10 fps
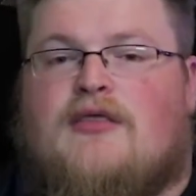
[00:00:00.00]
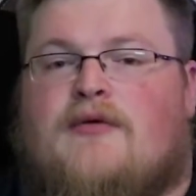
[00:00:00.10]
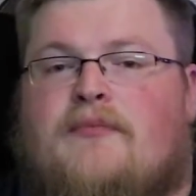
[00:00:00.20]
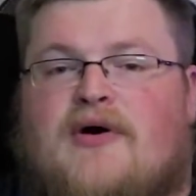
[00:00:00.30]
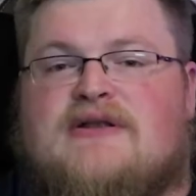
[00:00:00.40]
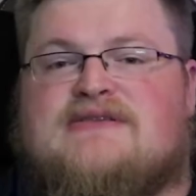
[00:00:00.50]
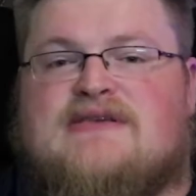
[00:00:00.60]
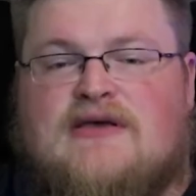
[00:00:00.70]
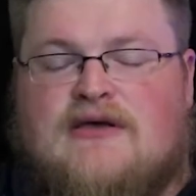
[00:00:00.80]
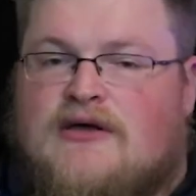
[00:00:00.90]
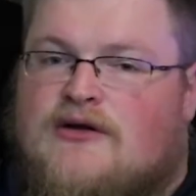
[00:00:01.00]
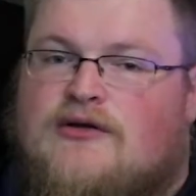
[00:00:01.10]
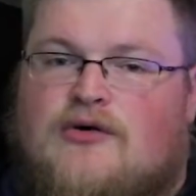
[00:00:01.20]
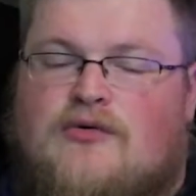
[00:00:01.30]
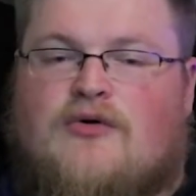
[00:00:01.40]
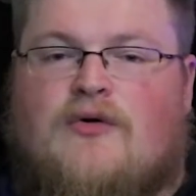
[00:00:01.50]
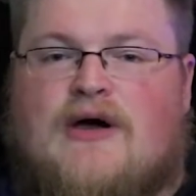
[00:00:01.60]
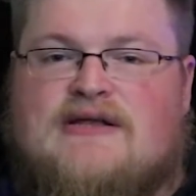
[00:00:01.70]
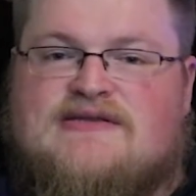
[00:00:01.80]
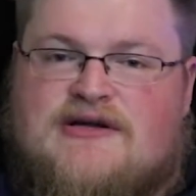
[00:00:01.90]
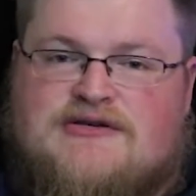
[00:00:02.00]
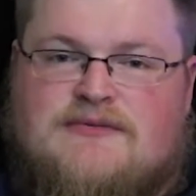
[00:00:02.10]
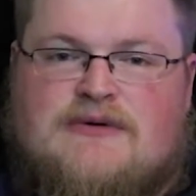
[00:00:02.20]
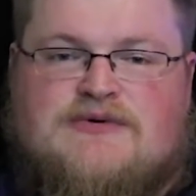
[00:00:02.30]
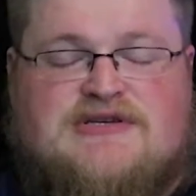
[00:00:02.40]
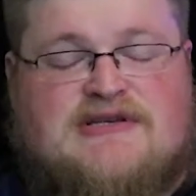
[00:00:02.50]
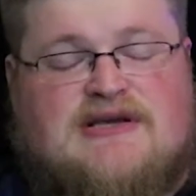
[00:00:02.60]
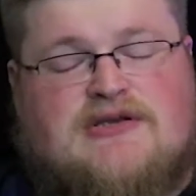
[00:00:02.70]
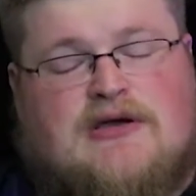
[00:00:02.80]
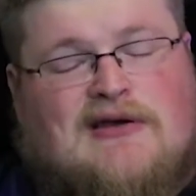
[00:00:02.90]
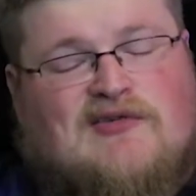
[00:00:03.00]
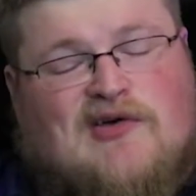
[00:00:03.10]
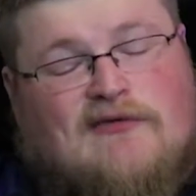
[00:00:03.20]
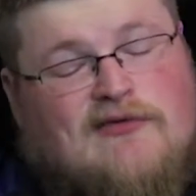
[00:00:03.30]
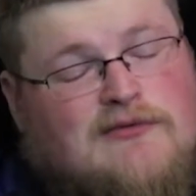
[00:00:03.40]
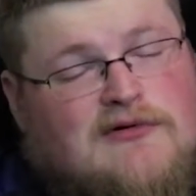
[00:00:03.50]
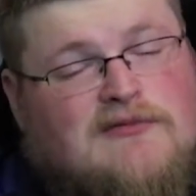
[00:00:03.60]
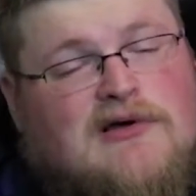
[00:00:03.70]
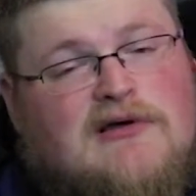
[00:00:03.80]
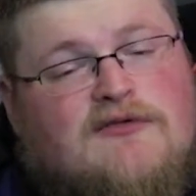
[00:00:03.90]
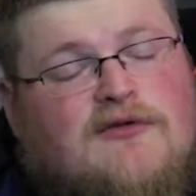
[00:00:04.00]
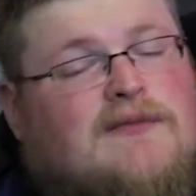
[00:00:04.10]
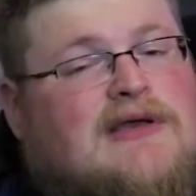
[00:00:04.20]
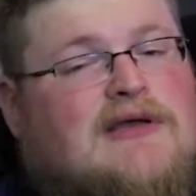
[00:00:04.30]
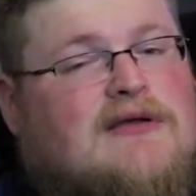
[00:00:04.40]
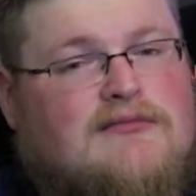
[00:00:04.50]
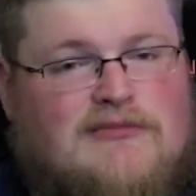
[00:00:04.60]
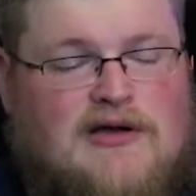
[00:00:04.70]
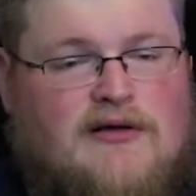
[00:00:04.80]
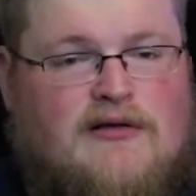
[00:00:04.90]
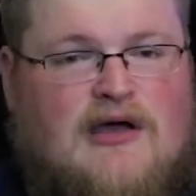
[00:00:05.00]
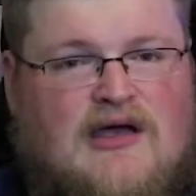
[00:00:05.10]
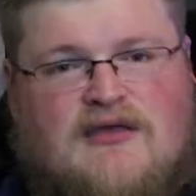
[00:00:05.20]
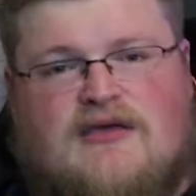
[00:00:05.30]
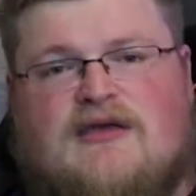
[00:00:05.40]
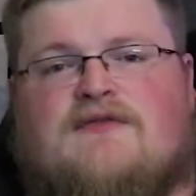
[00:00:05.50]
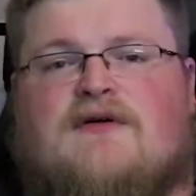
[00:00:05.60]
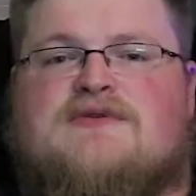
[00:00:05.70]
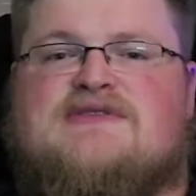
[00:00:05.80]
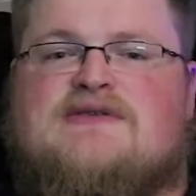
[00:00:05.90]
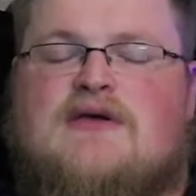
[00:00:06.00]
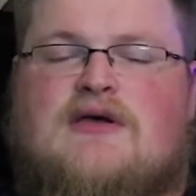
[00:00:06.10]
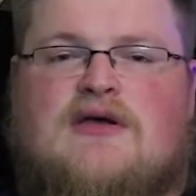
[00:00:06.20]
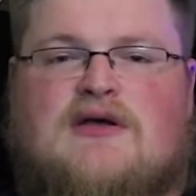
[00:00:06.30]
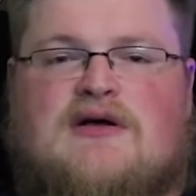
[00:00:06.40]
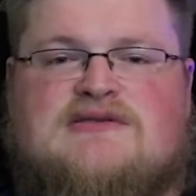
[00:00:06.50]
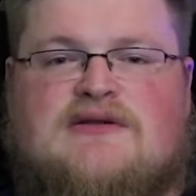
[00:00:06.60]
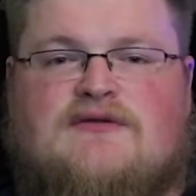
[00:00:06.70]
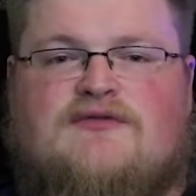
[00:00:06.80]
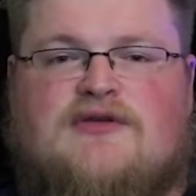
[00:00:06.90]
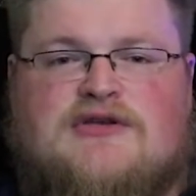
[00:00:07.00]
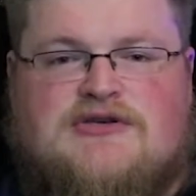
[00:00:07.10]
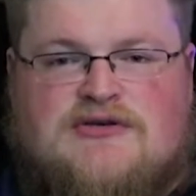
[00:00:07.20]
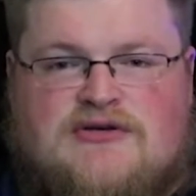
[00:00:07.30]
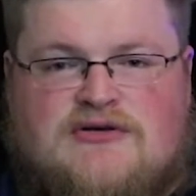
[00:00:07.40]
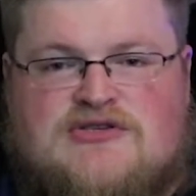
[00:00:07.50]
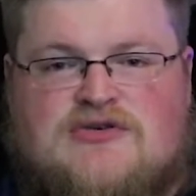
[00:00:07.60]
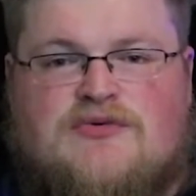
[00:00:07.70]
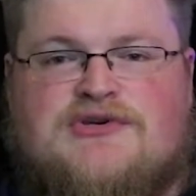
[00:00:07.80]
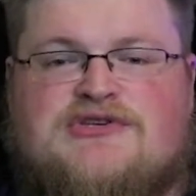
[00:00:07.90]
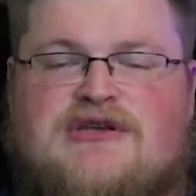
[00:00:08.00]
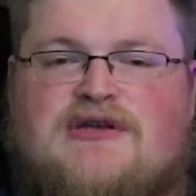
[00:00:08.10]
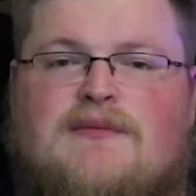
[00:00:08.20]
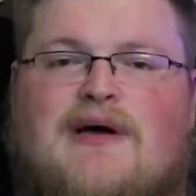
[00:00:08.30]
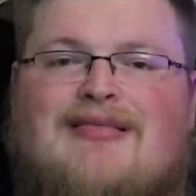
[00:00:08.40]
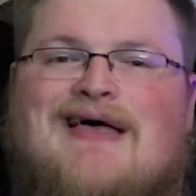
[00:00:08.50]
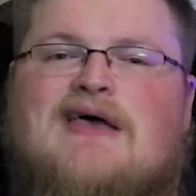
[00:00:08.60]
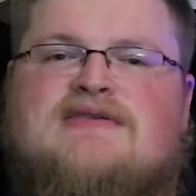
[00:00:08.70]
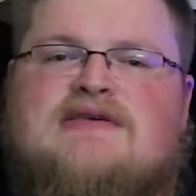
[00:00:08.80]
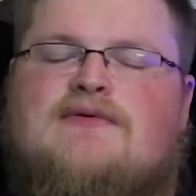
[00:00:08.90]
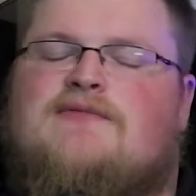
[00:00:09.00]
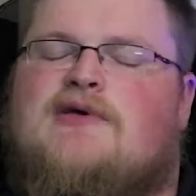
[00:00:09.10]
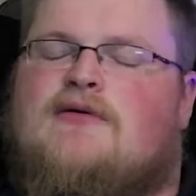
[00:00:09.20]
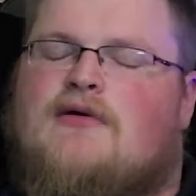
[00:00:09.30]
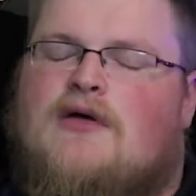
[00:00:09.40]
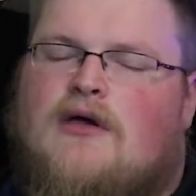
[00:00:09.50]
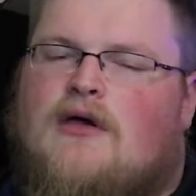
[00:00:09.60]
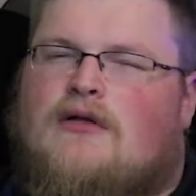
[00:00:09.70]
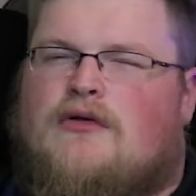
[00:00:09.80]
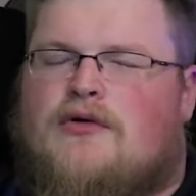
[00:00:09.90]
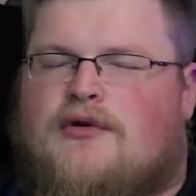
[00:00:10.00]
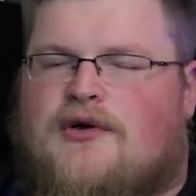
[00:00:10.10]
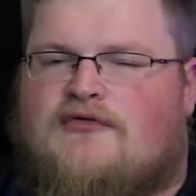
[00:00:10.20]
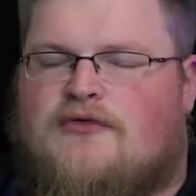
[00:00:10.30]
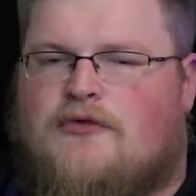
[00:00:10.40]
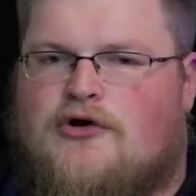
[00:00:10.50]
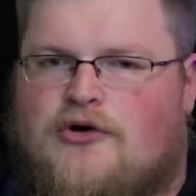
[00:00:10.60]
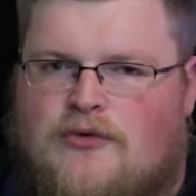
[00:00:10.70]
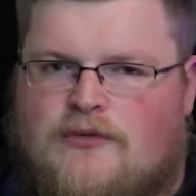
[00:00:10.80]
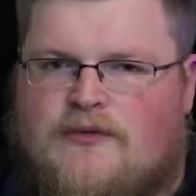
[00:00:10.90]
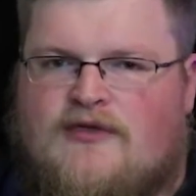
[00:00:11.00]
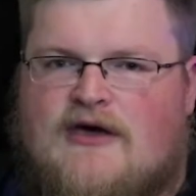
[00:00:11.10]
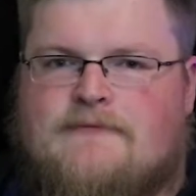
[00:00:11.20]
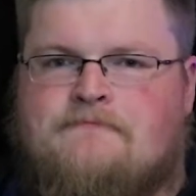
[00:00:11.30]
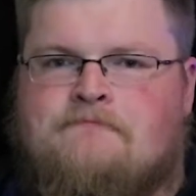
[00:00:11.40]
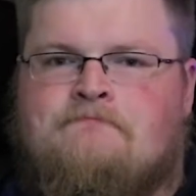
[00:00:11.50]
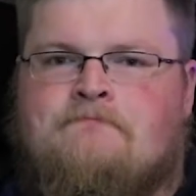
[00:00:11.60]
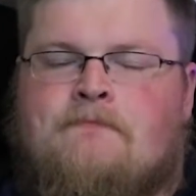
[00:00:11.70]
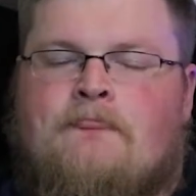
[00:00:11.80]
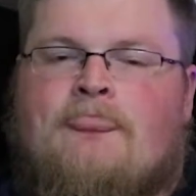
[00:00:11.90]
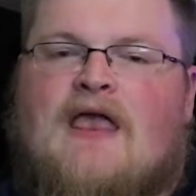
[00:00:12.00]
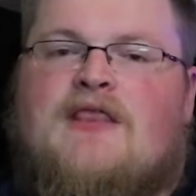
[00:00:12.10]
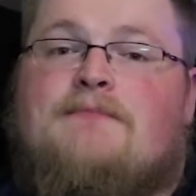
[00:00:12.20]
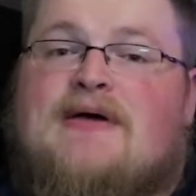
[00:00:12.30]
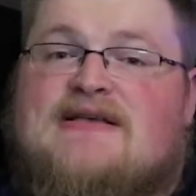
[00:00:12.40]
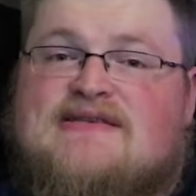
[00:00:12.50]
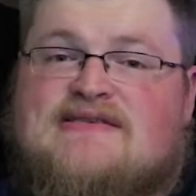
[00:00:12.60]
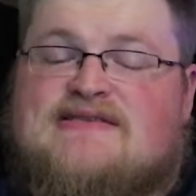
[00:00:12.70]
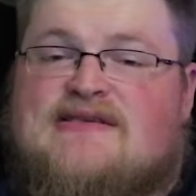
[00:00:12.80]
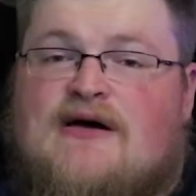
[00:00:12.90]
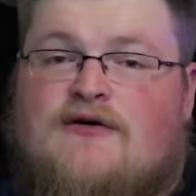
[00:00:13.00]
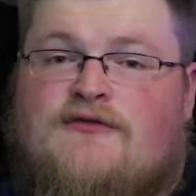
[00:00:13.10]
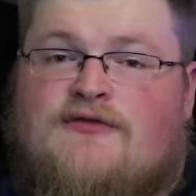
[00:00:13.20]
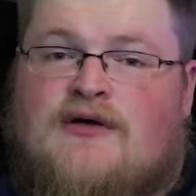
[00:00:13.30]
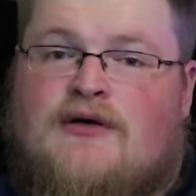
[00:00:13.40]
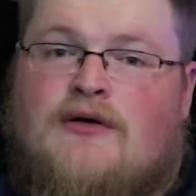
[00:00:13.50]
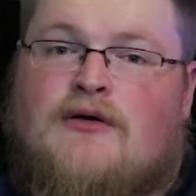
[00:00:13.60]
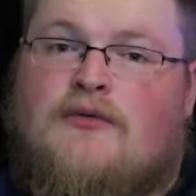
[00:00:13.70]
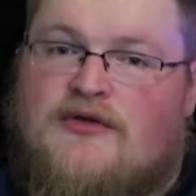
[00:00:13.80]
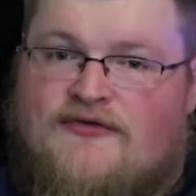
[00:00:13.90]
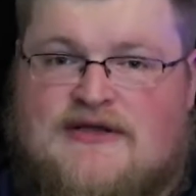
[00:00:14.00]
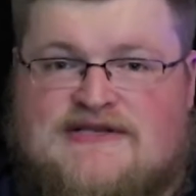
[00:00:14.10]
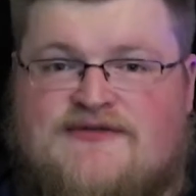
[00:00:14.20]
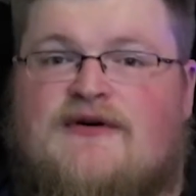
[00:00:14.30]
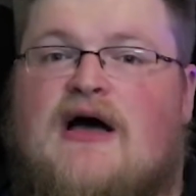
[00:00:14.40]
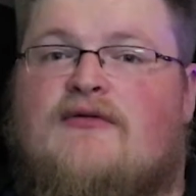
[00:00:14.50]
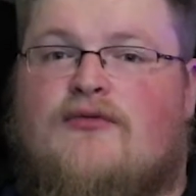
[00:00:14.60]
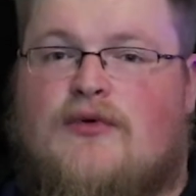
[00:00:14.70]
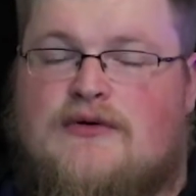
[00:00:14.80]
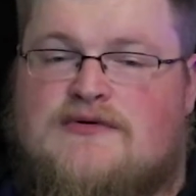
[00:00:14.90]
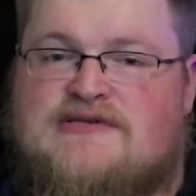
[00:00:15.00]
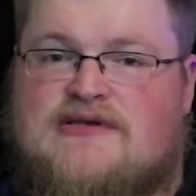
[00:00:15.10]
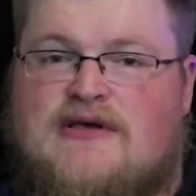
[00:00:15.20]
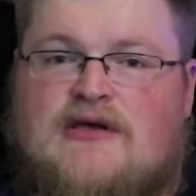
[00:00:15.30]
the butt don't quite touch me, which is actually kind of comfortable for me. I'm not gonna lie, I think if I was constantly feeling squished in on my legs, I would be a little uncomfortable and annoyed with that. And the base itself, with its 5 wheels,